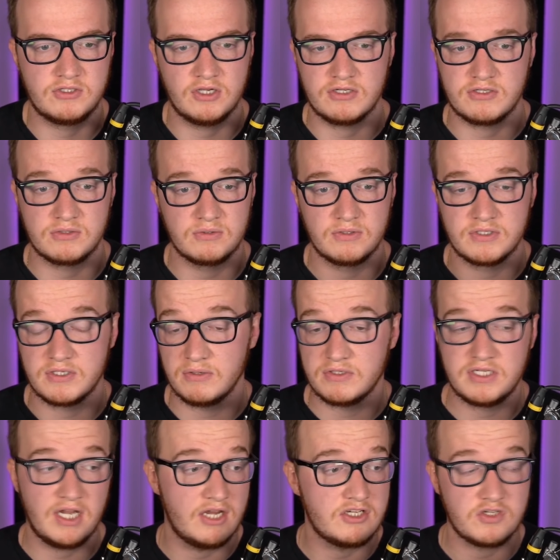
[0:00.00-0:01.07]
just through
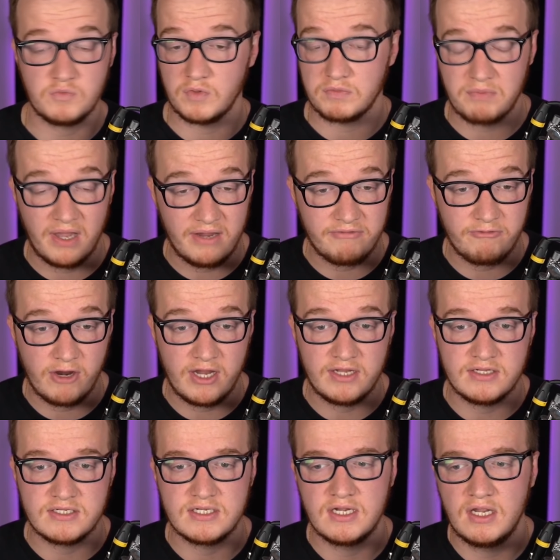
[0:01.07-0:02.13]
association with my
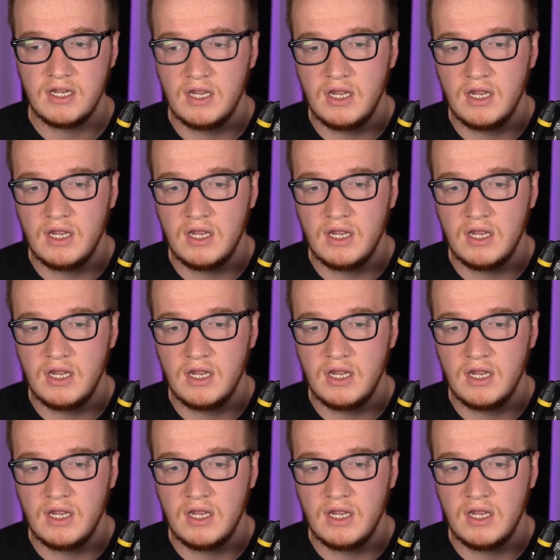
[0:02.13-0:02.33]
friends.